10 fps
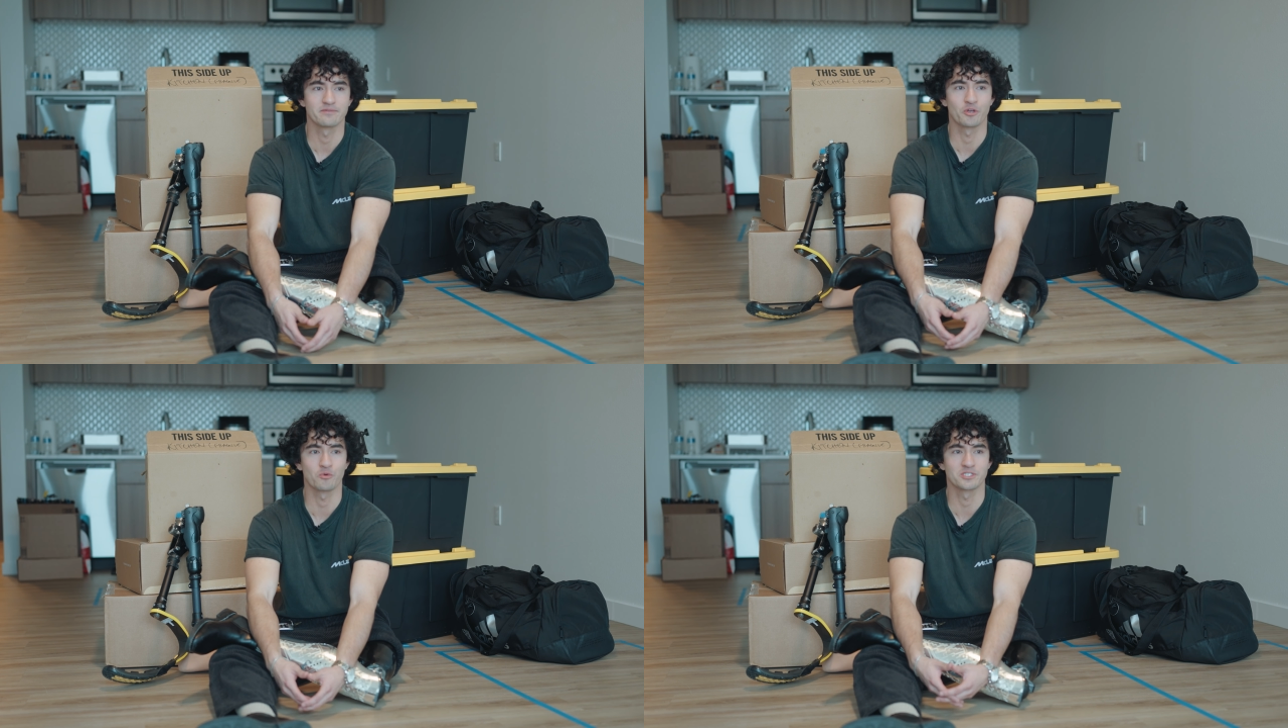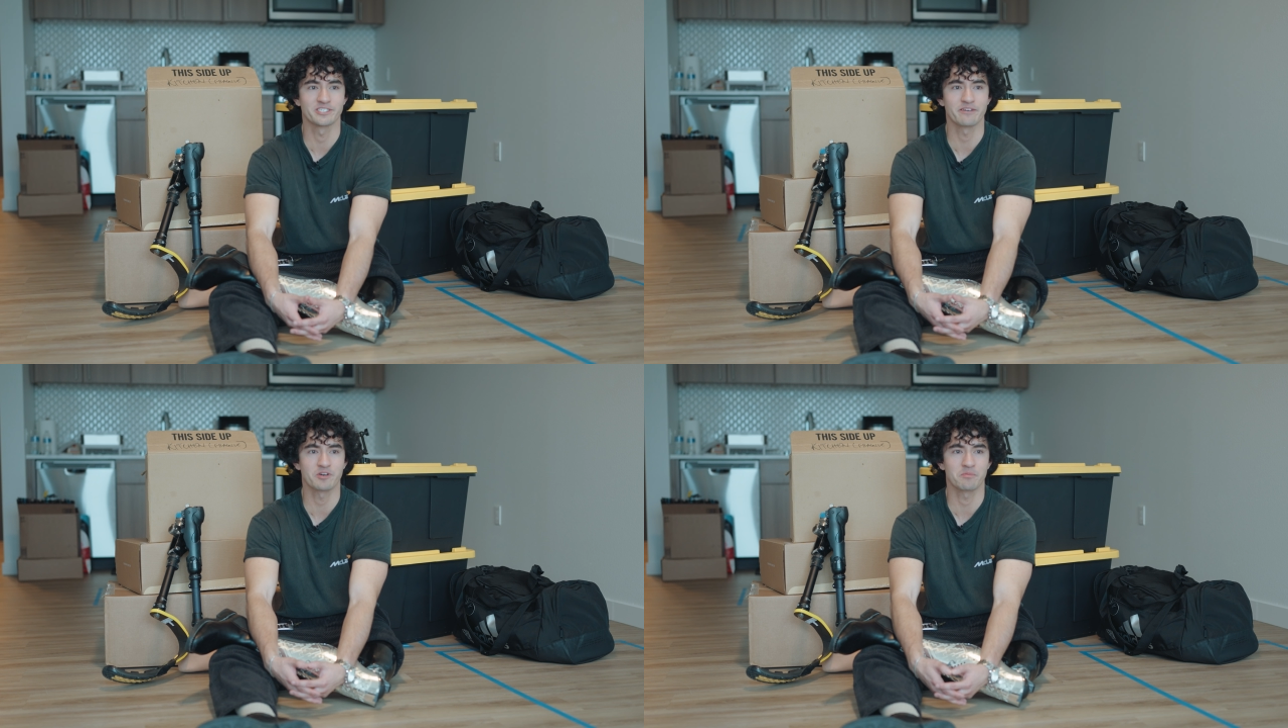There was
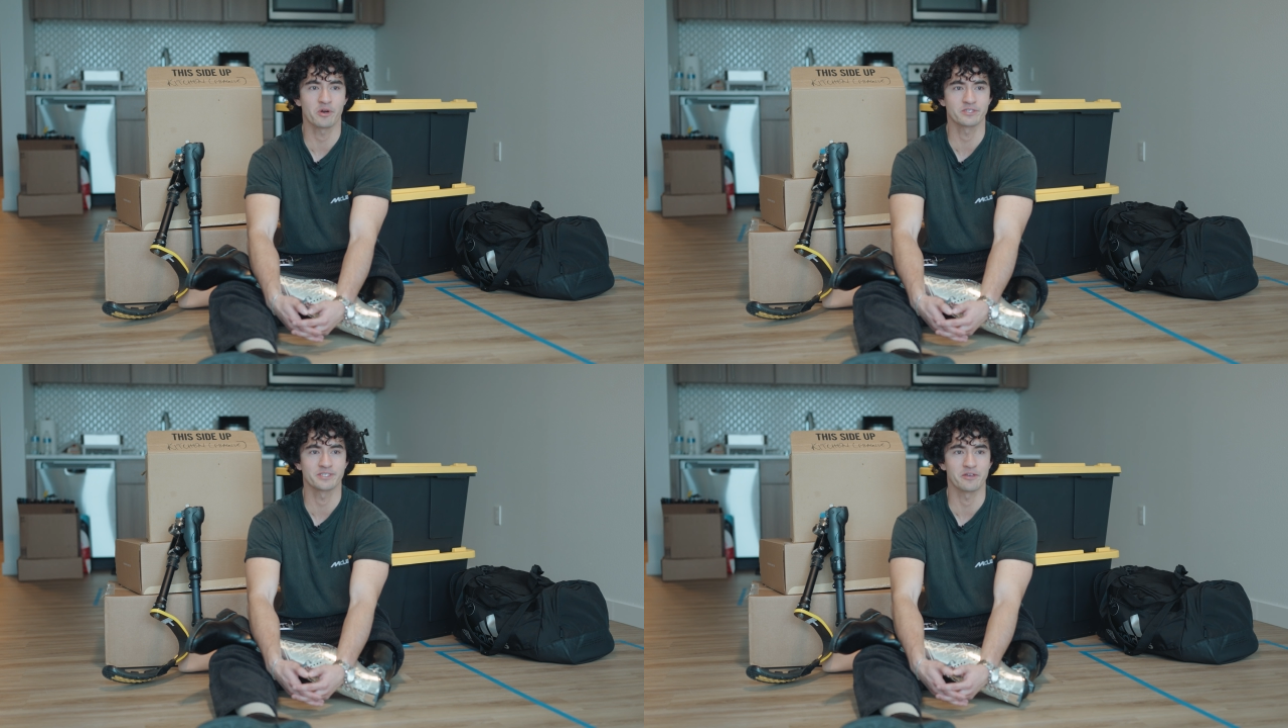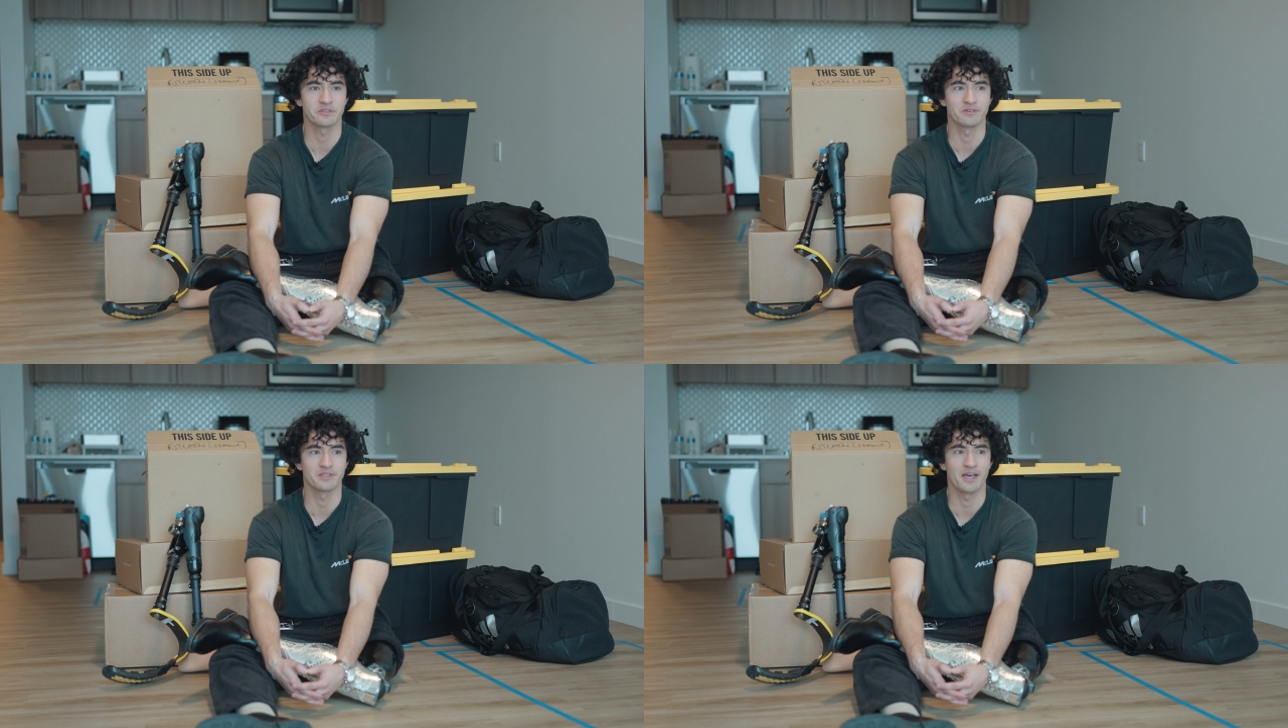never a person
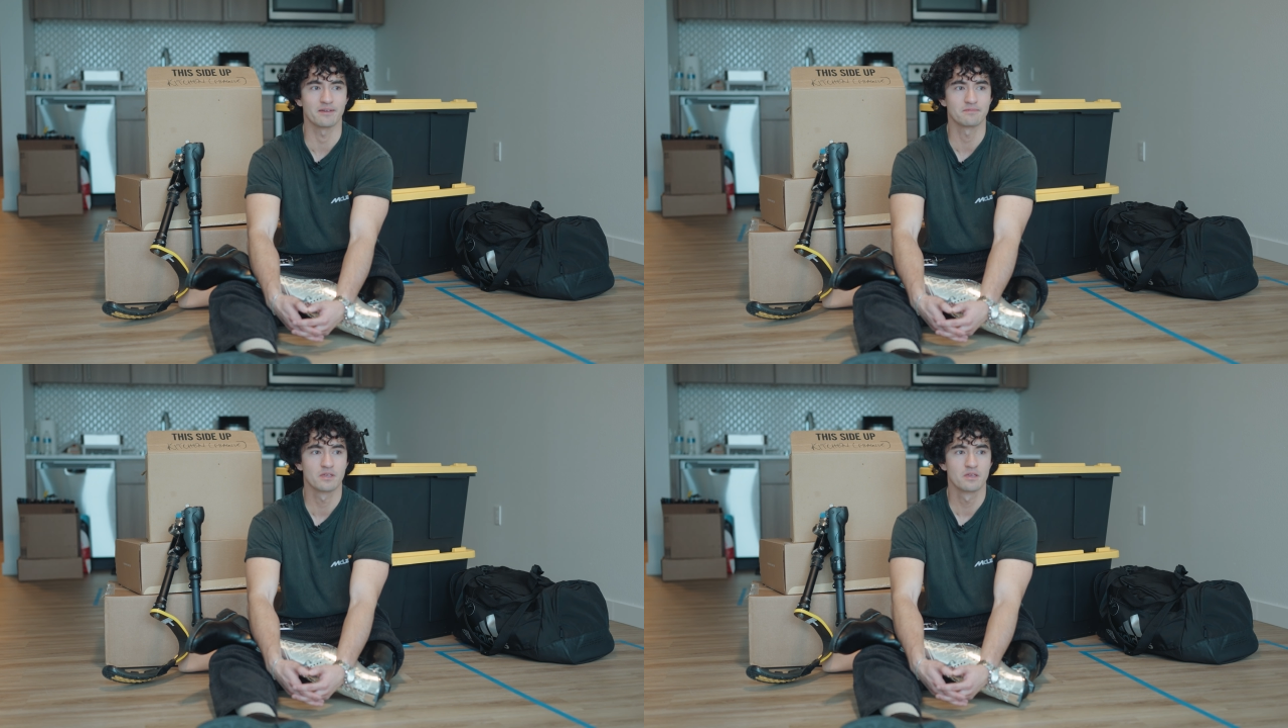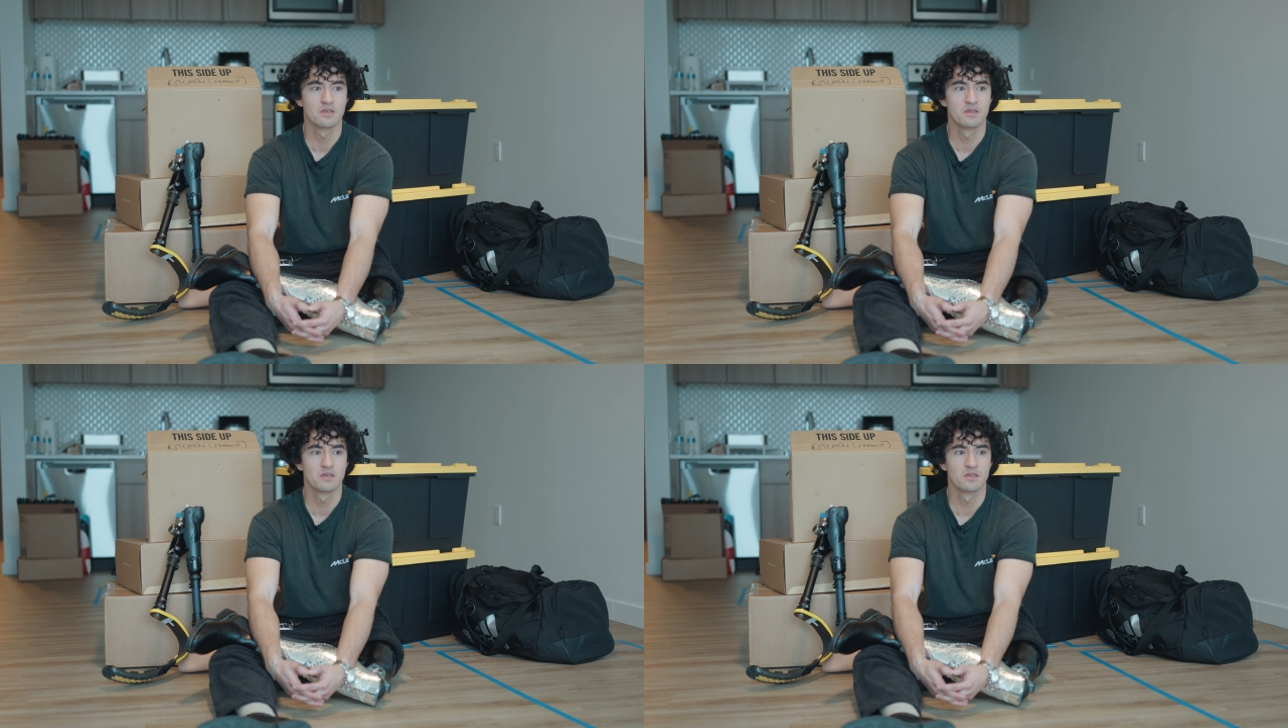out there that